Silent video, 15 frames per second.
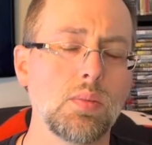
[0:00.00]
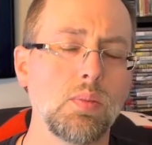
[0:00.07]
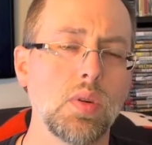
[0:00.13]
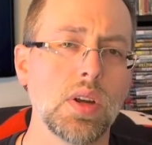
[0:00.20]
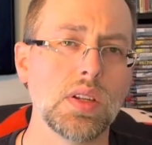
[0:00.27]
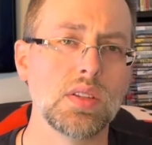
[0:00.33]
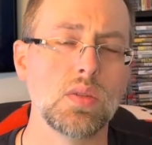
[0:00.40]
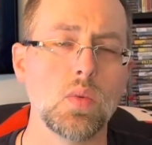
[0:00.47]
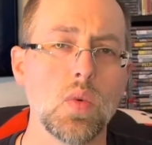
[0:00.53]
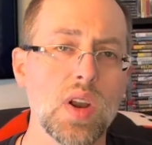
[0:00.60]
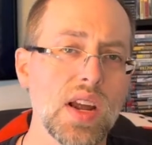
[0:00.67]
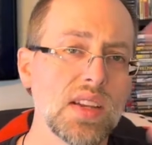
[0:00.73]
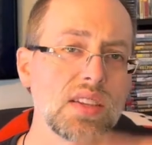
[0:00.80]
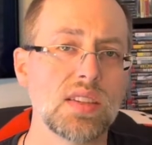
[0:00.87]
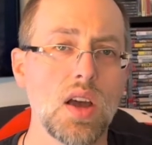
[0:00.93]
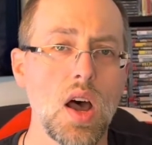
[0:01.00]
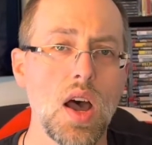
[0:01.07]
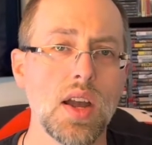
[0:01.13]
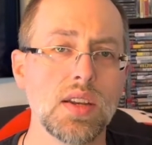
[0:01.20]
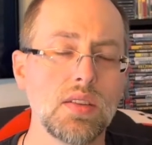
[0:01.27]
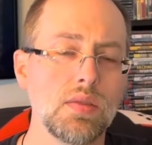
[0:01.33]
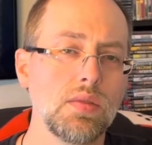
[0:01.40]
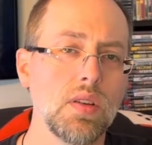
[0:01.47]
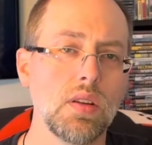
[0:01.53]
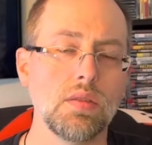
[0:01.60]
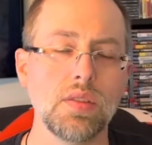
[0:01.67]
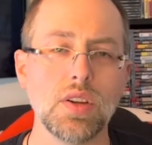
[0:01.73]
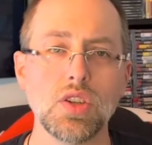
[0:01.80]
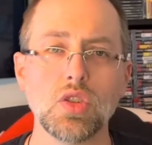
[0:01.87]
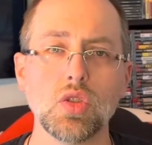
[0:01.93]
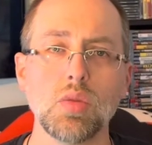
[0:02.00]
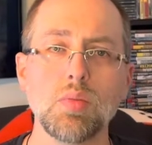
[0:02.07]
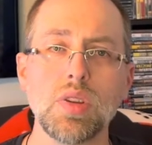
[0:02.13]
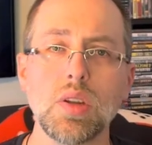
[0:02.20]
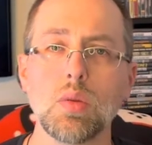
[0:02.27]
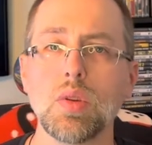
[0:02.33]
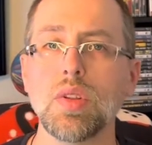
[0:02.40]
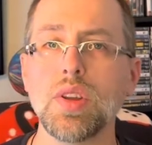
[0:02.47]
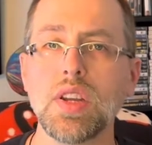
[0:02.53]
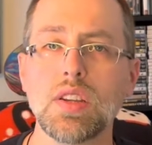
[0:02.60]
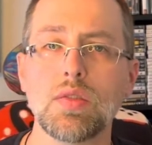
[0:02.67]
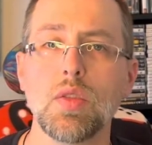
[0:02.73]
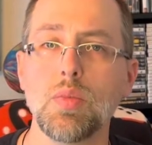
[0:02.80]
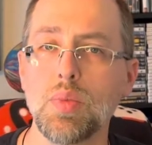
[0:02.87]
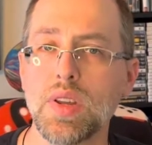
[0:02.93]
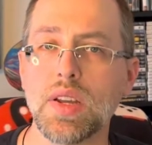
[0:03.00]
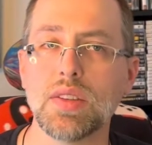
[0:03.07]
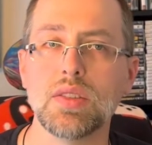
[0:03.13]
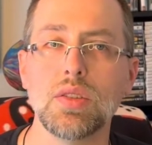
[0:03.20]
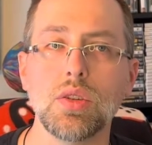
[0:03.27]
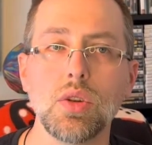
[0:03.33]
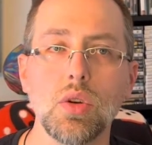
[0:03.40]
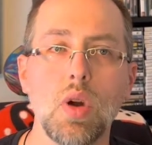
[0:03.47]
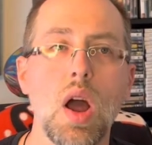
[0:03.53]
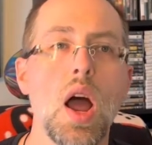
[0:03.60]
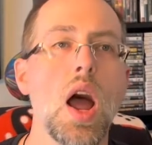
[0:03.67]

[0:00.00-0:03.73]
But when I saw it eventually be released for the PS2,